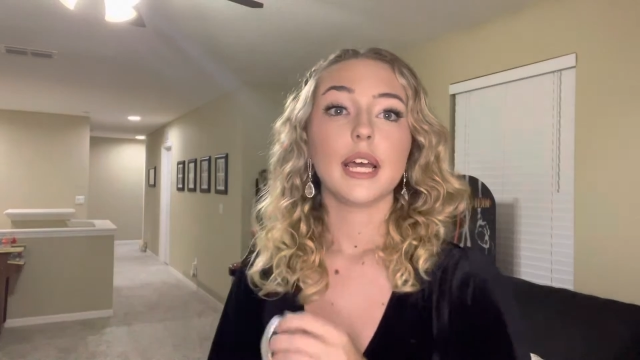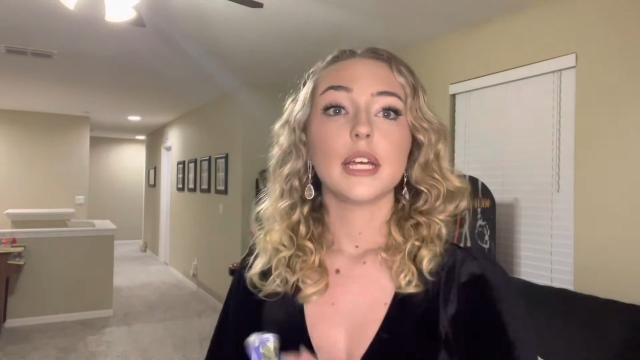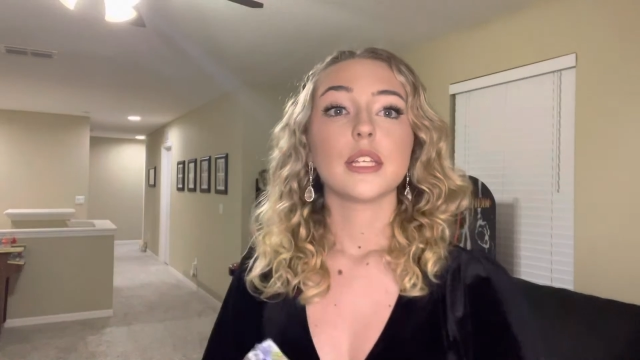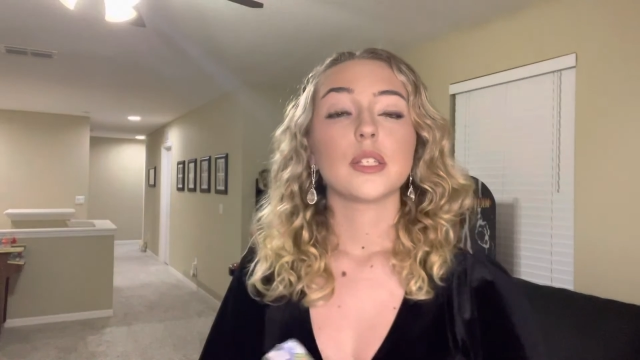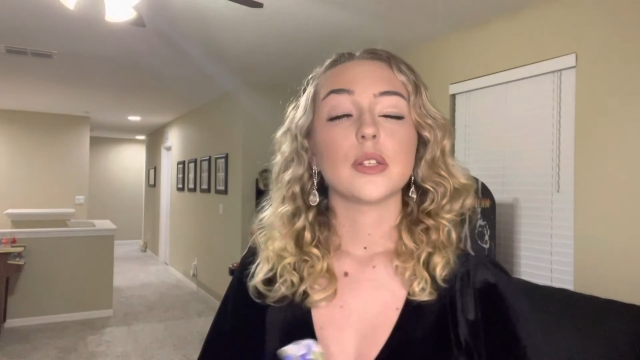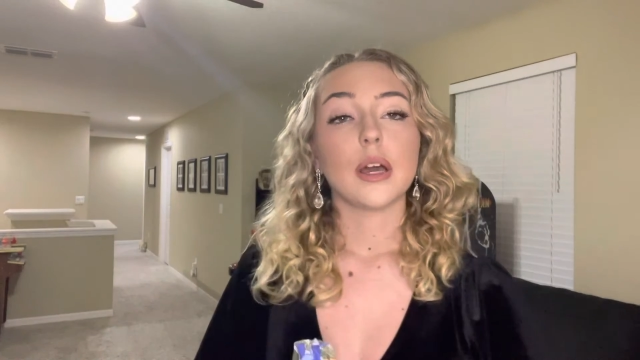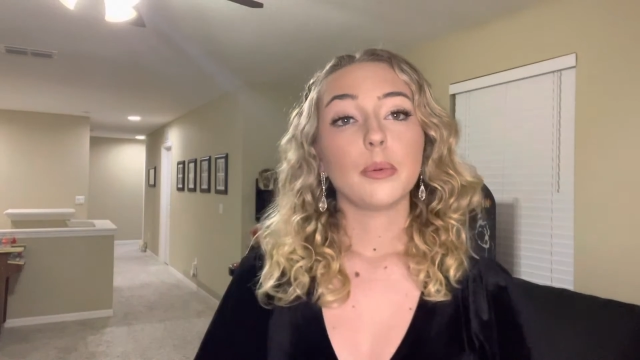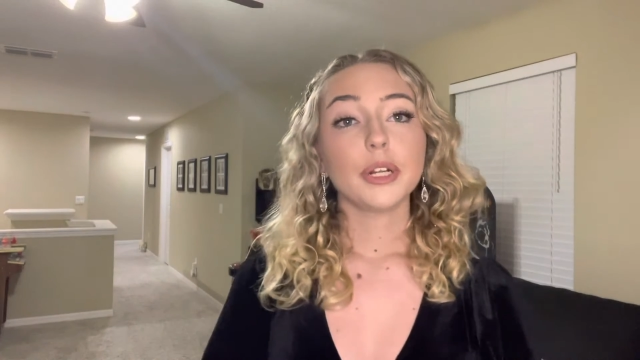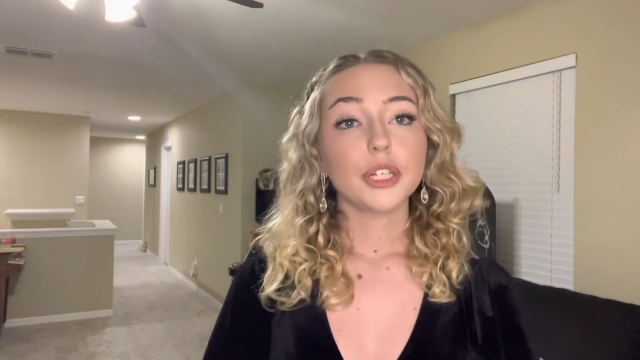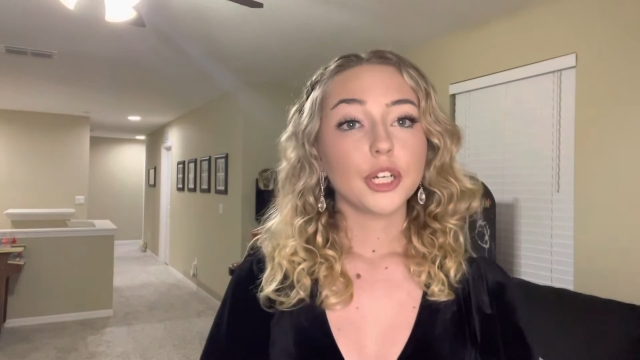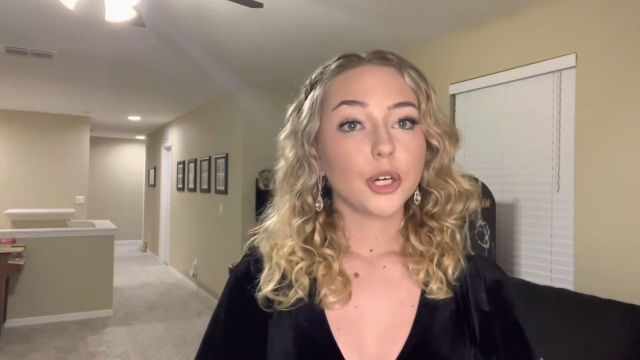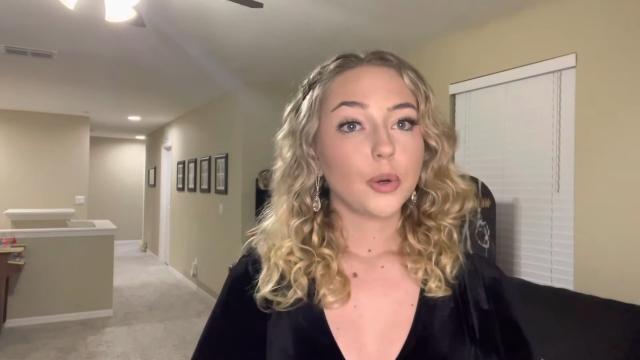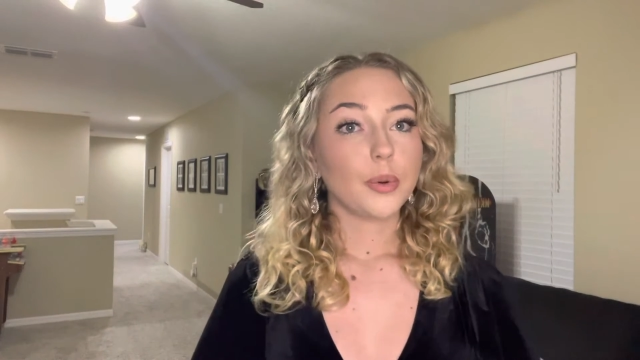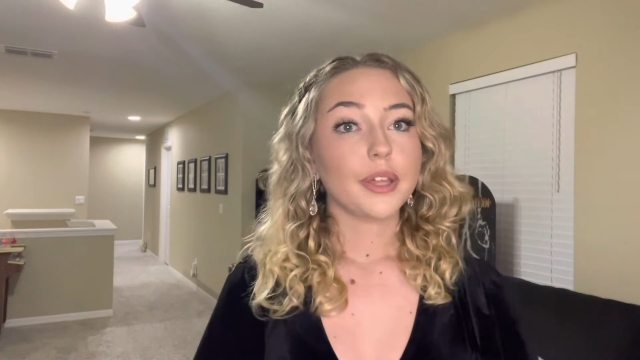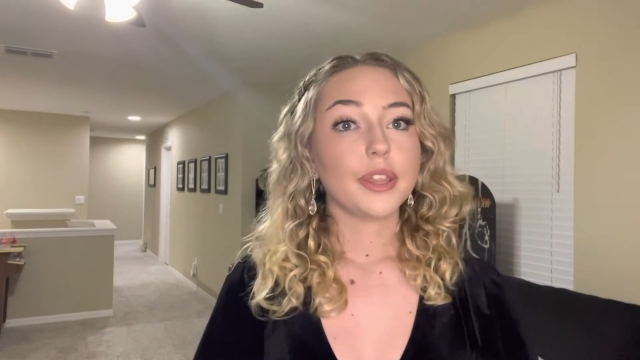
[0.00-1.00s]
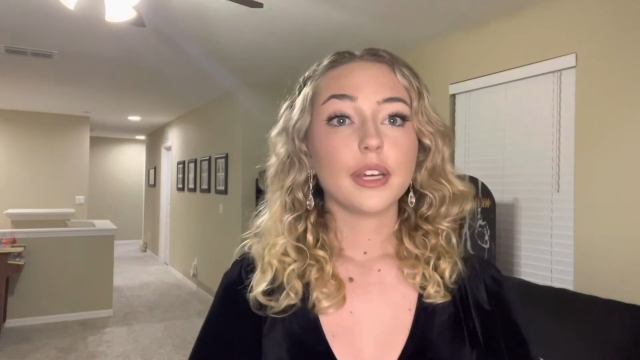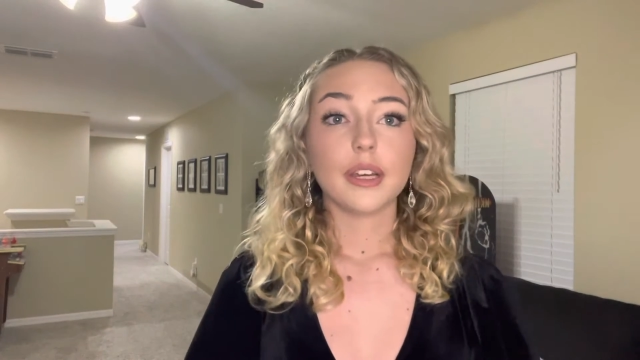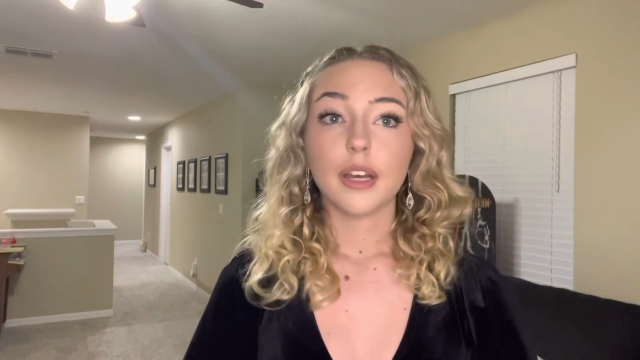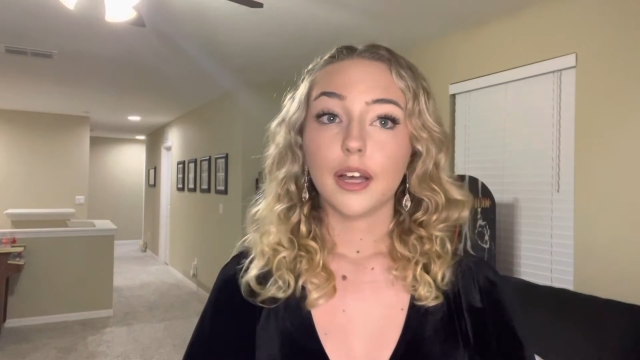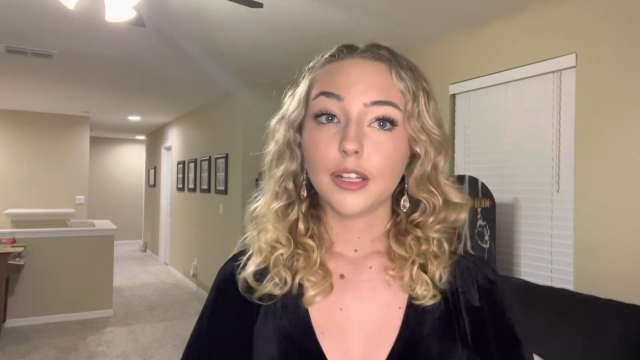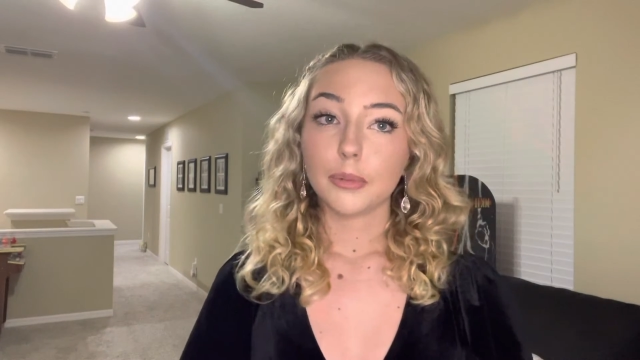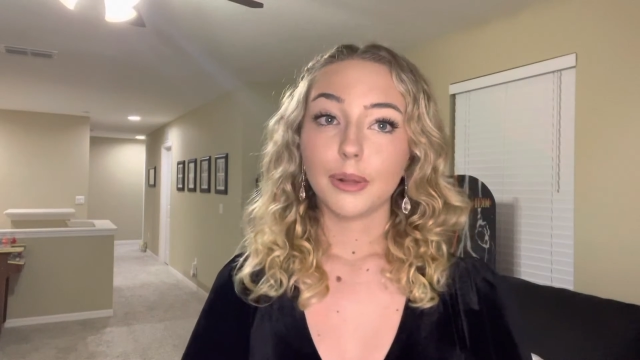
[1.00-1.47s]
So I want to go with
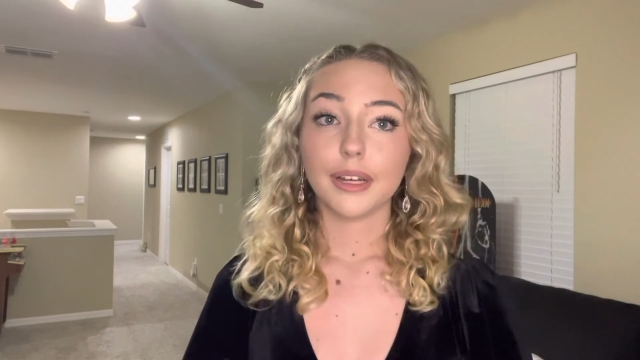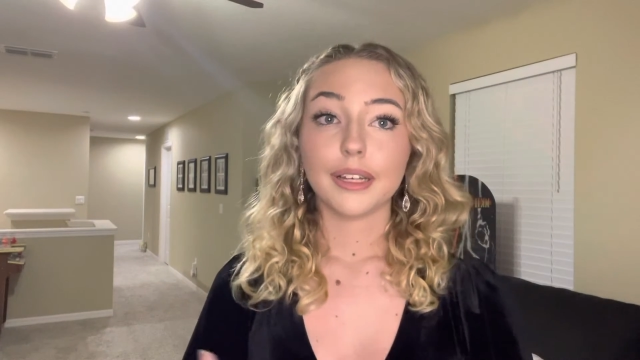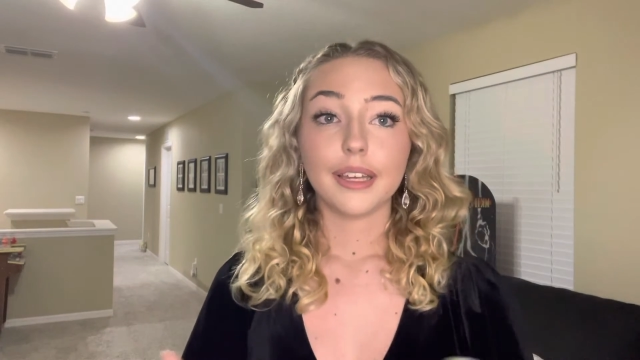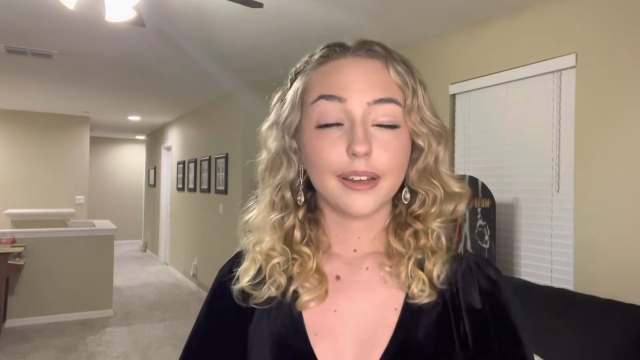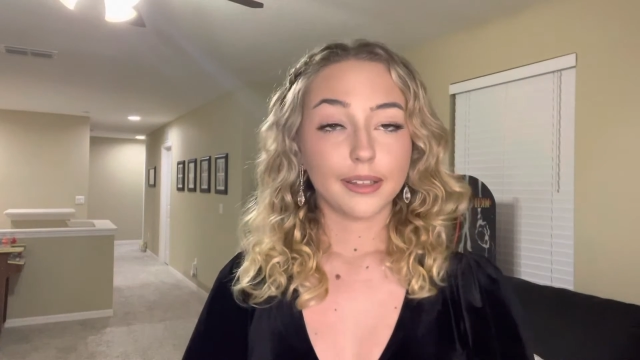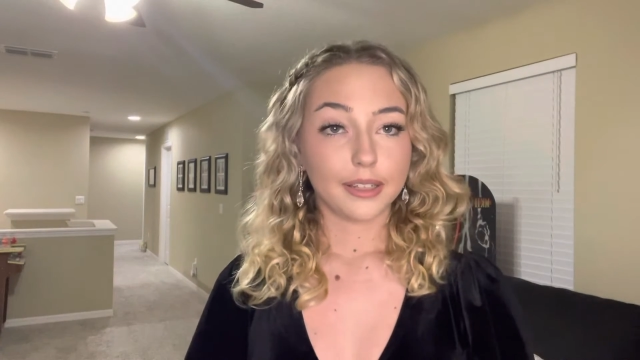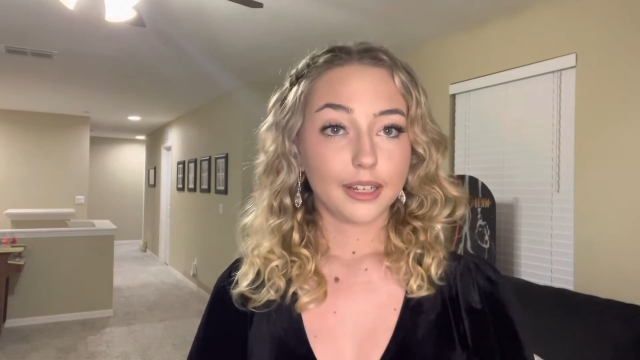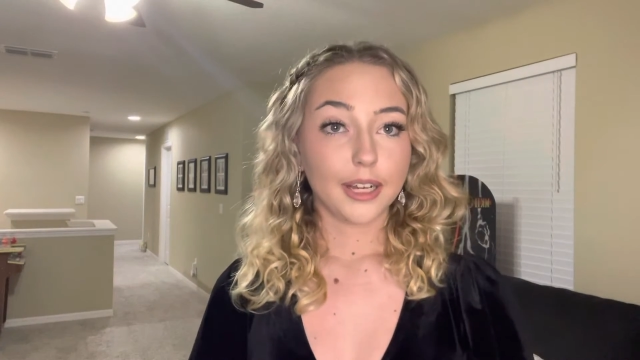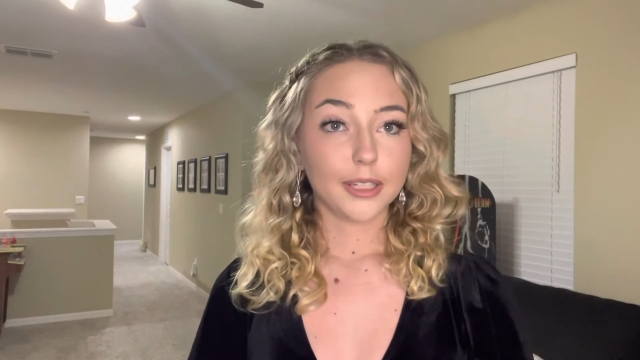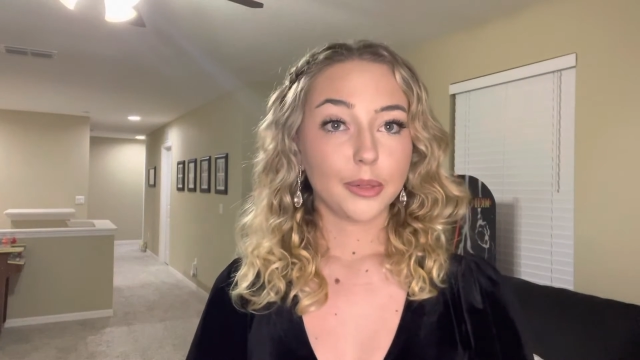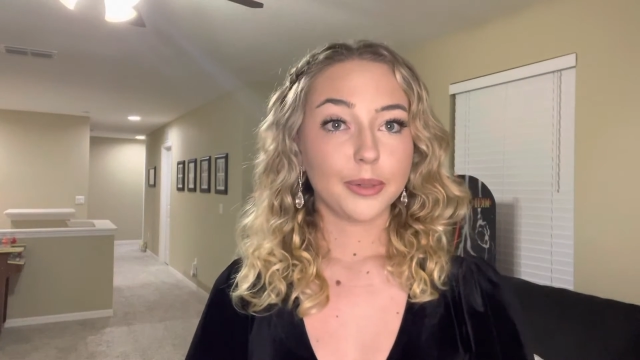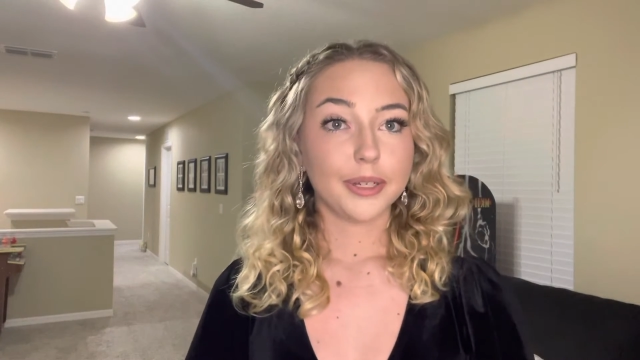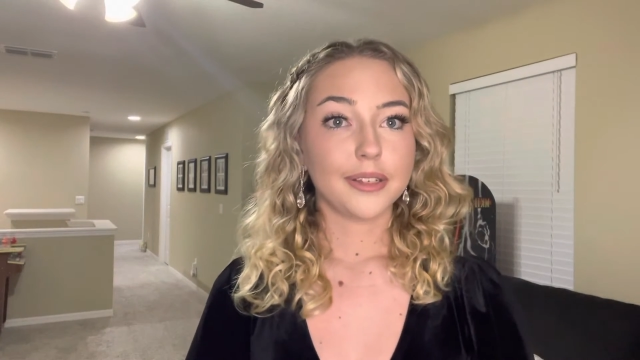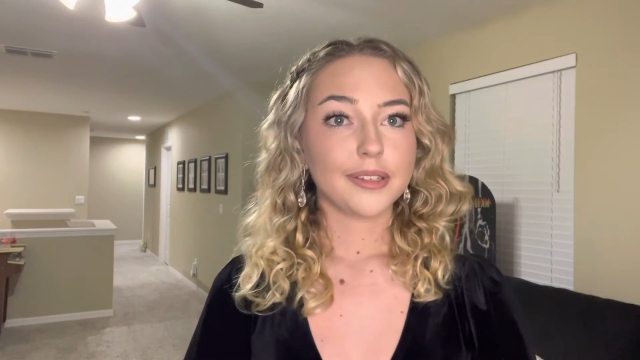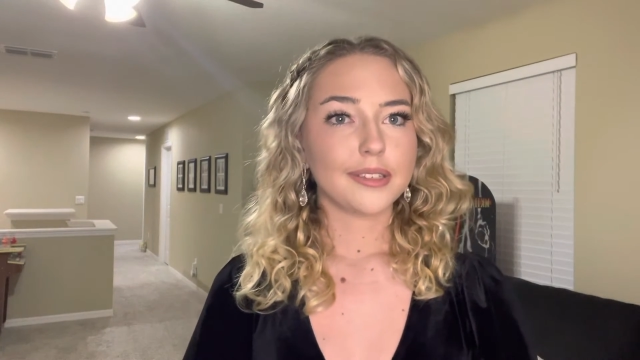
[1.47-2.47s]
color blocking on the color wheel,